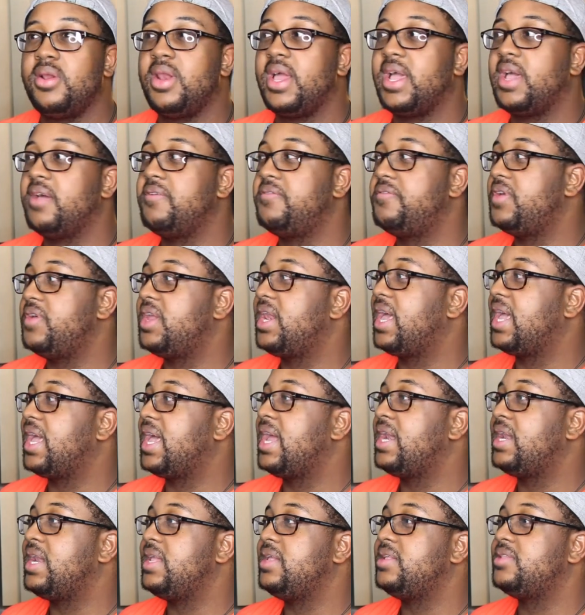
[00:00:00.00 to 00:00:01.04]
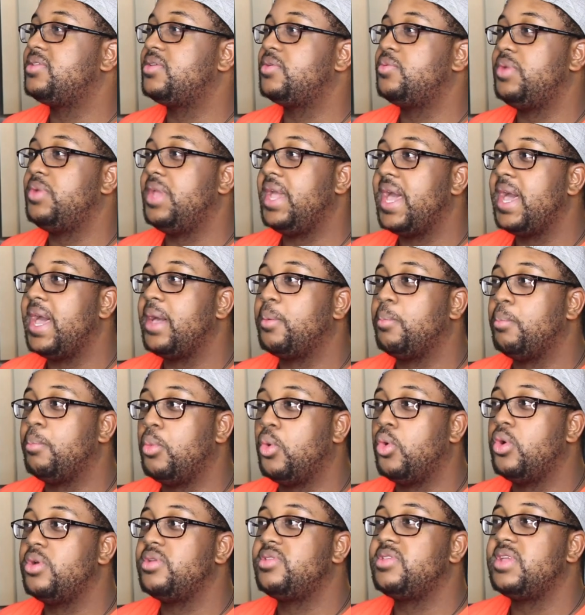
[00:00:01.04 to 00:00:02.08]
like I feel like I need to react
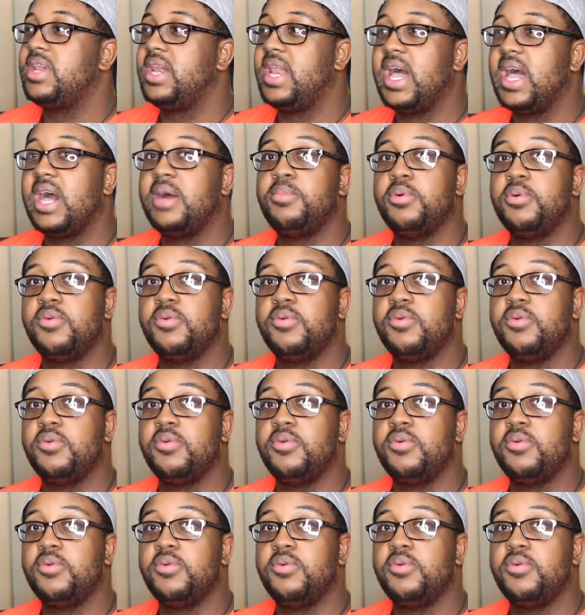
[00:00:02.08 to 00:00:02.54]
more to live